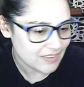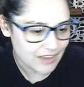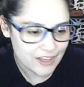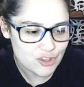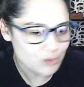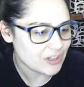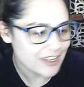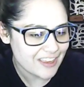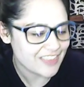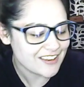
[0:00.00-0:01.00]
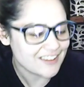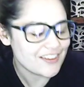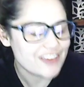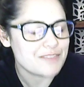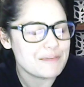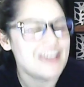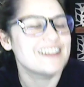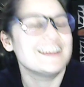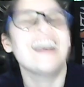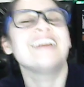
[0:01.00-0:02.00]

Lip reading: I don't like thinking like the bad guy.